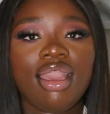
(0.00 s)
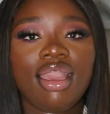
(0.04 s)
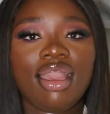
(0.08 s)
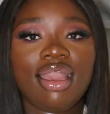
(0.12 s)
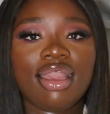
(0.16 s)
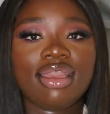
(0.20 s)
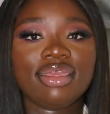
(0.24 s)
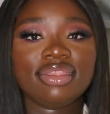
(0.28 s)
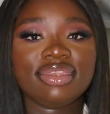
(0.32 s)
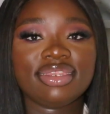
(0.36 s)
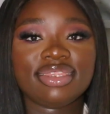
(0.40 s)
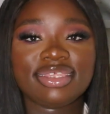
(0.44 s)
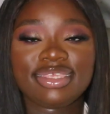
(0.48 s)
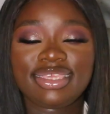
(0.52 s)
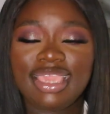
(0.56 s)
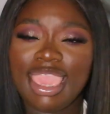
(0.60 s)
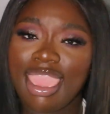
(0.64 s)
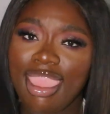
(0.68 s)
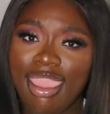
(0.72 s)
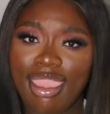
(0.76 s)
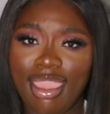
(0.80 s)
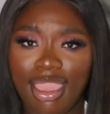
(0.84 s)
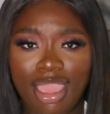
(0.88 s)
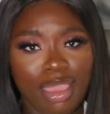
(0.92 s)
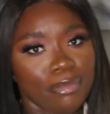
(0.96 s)
And
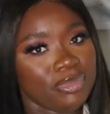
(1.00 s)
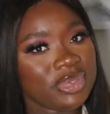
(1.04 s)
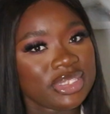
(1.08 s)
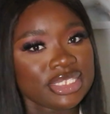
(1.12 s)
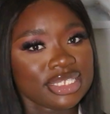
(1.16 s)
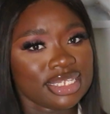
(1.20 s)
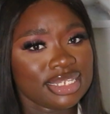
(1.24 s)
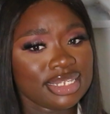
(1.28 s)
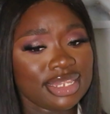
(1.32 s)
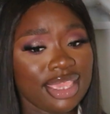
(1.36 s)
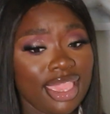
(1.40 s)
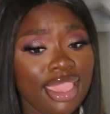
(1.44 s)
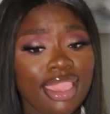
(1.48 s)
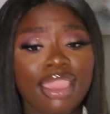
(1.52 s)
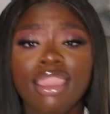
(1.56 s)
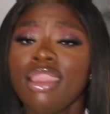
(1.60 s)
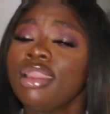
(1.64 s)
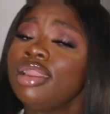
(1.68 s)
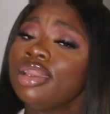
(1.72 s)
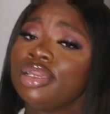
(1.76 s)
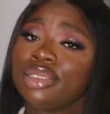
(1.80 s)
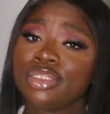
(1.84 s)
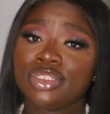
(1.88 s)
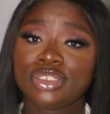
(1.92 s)
yeah, happy Sunday.